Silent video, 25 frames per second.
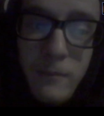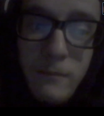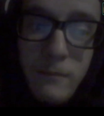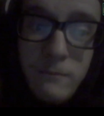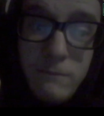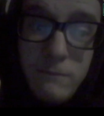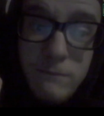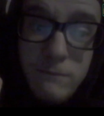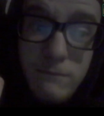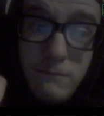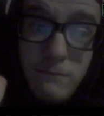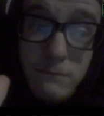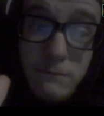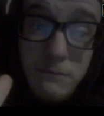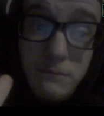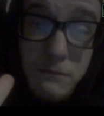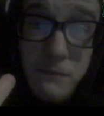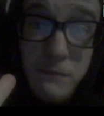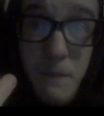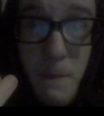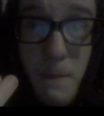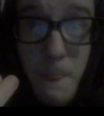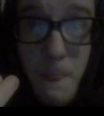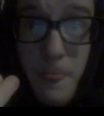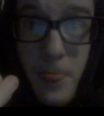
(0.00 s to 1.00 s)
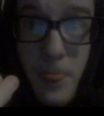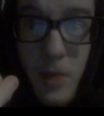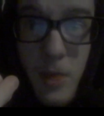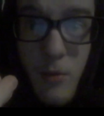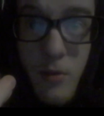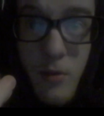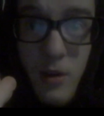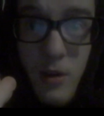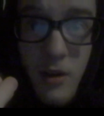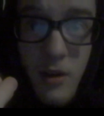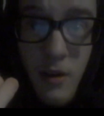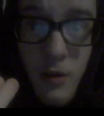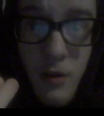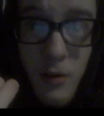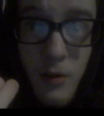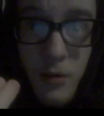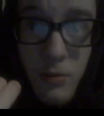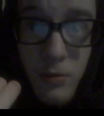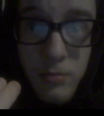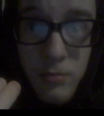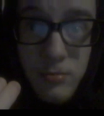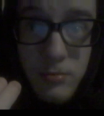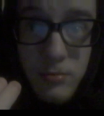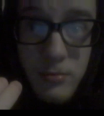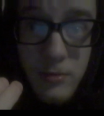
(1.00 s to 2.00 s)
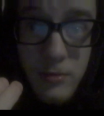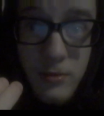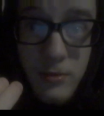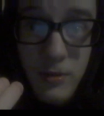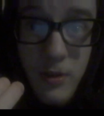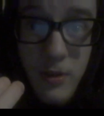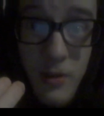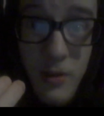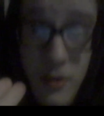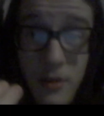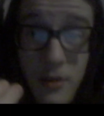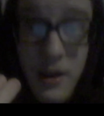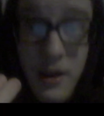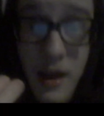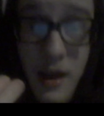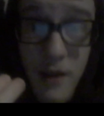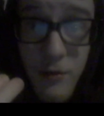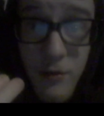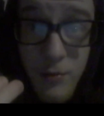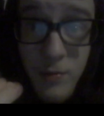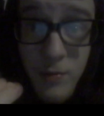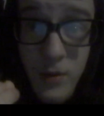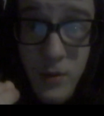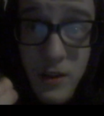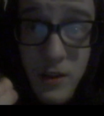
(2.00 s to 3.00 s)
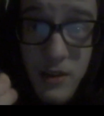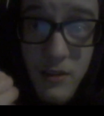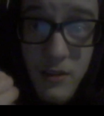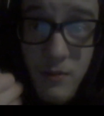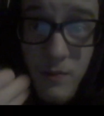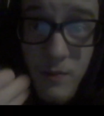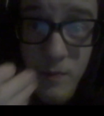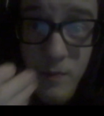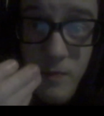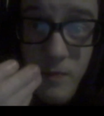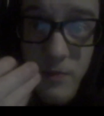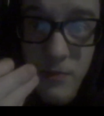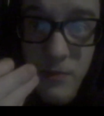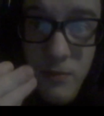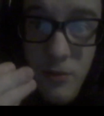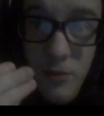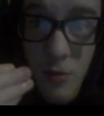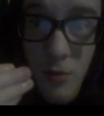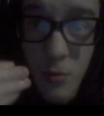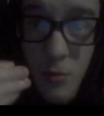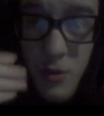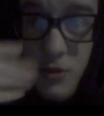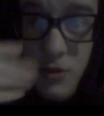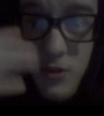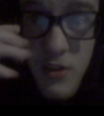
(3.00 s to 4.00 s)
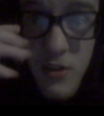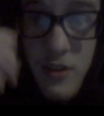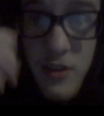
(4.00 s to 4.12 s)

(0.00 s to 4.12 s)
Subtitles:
Well, I have been for almost a